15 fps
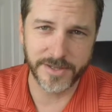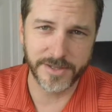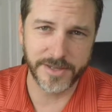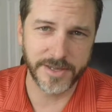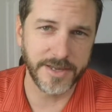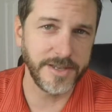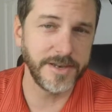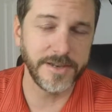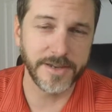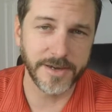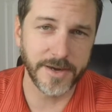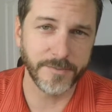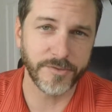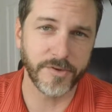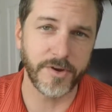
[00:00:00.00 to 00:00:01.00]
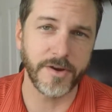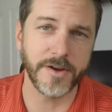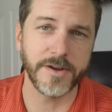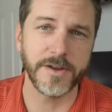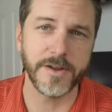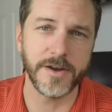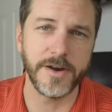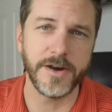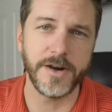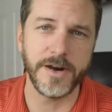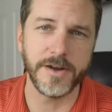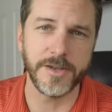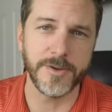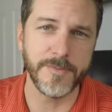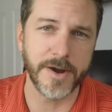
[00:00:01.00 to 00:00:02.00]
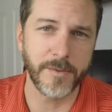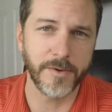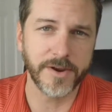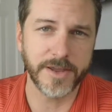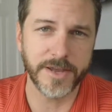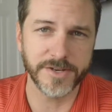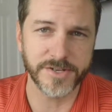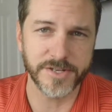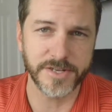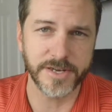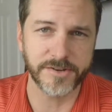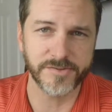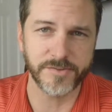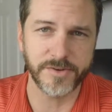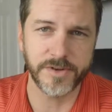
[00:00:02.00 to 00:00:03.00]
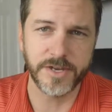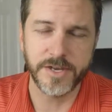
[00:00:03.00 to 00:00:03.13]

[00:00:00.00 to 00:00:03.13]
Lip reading: then I'm sorry, you might want to catch the next one.